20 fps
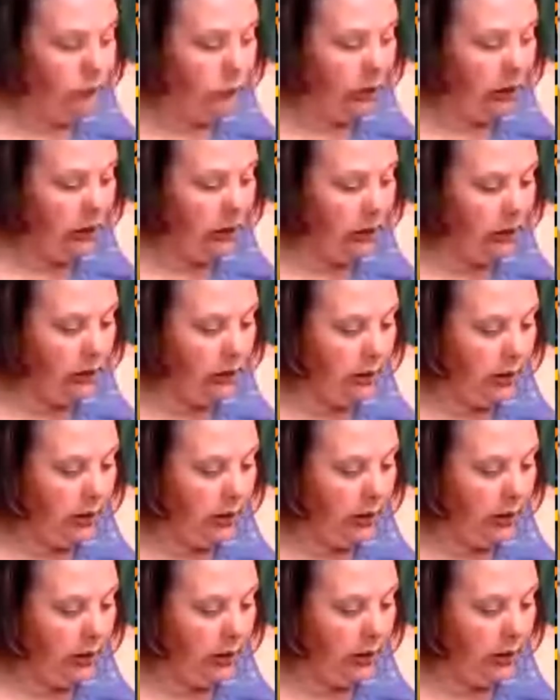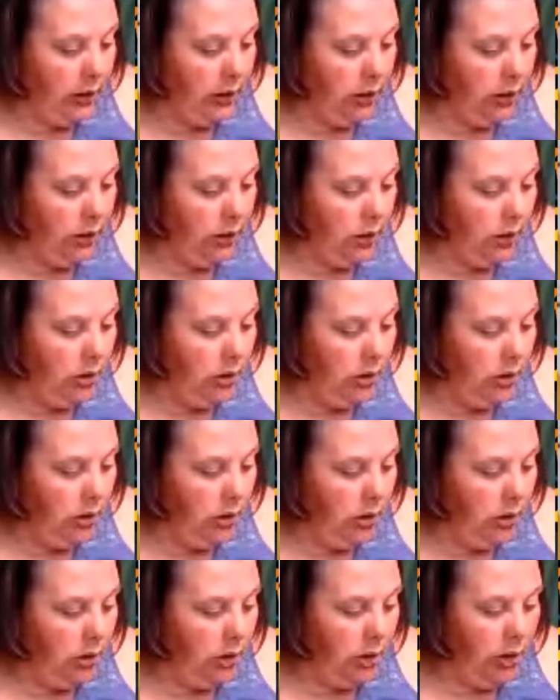Let's see.
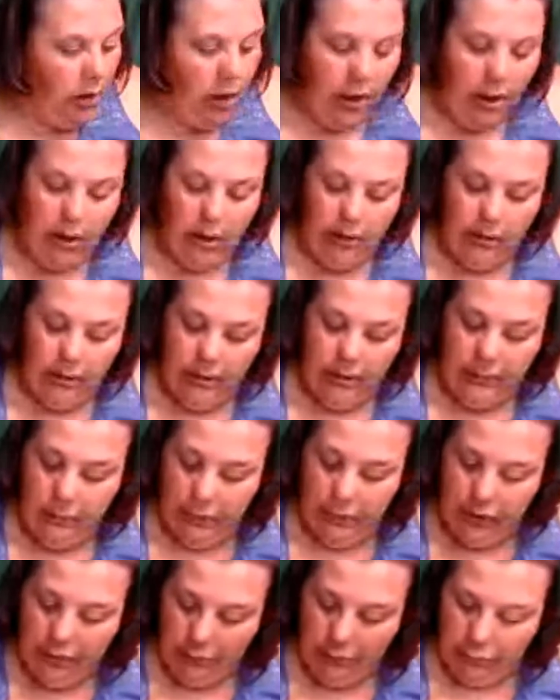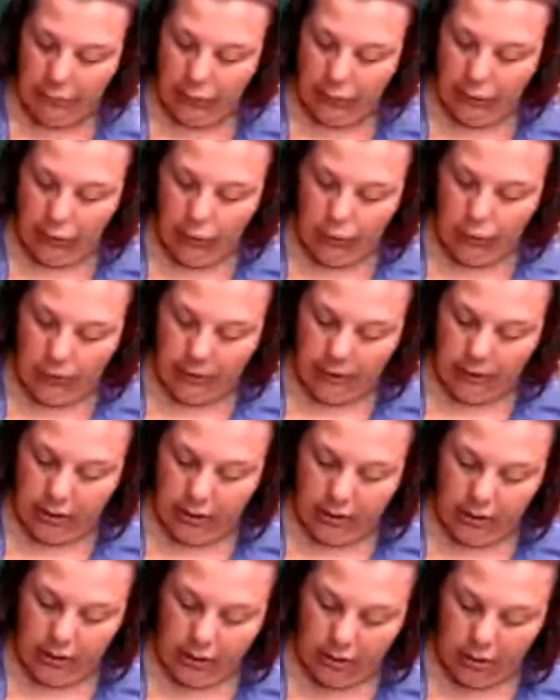Let's put some blue in
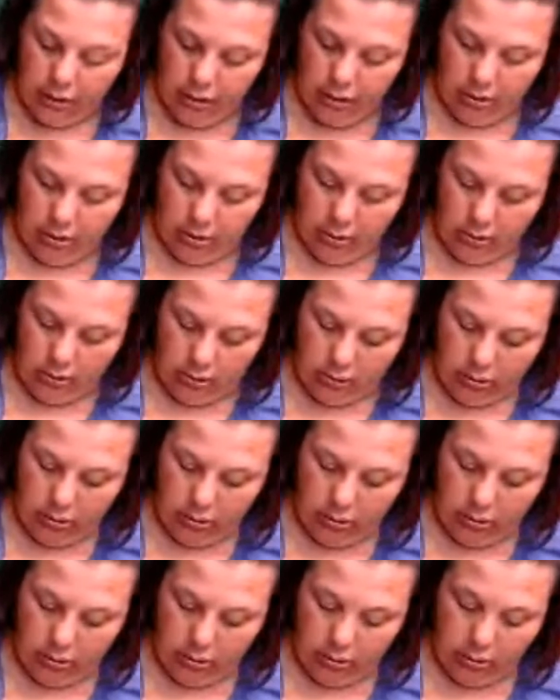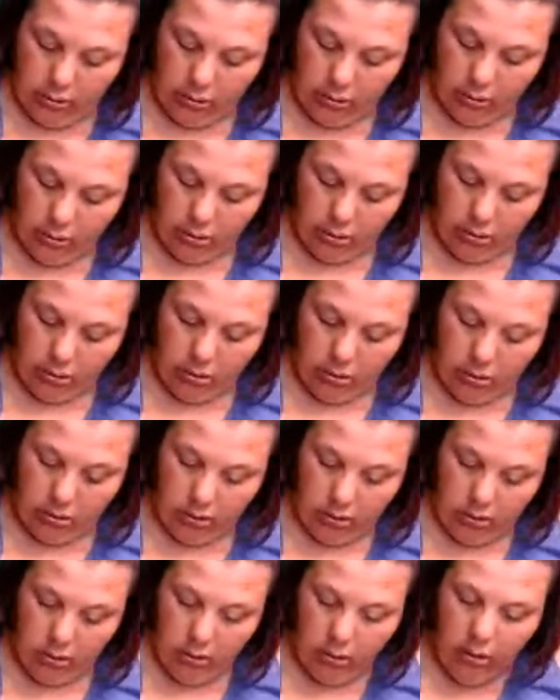this. I
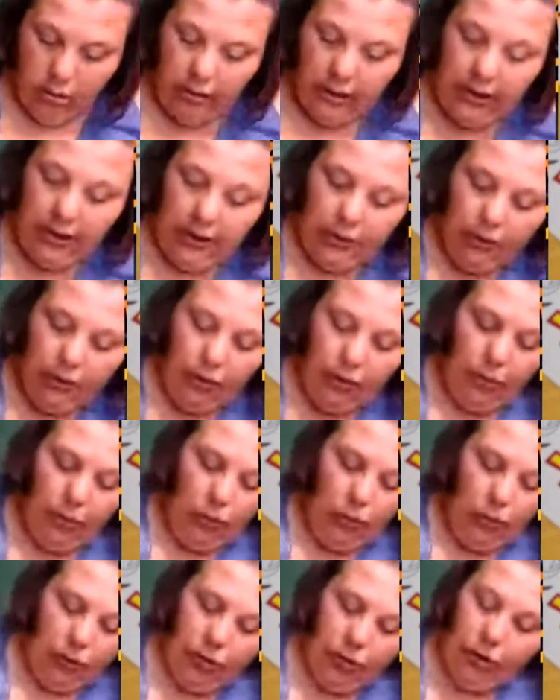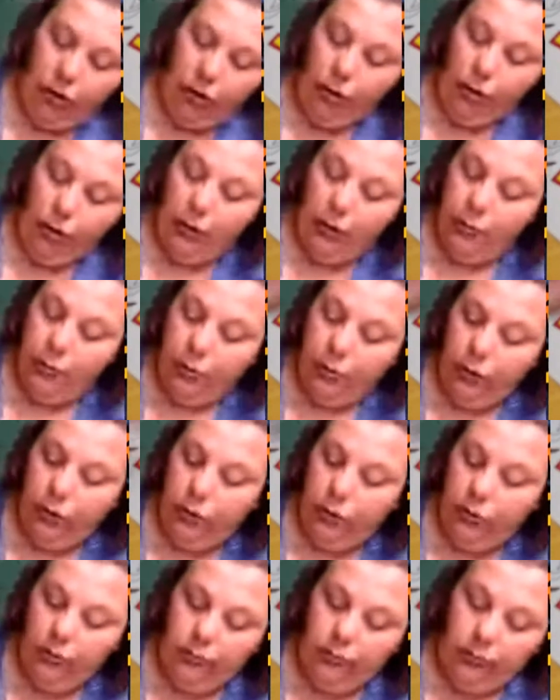think I'll do the word two in blue.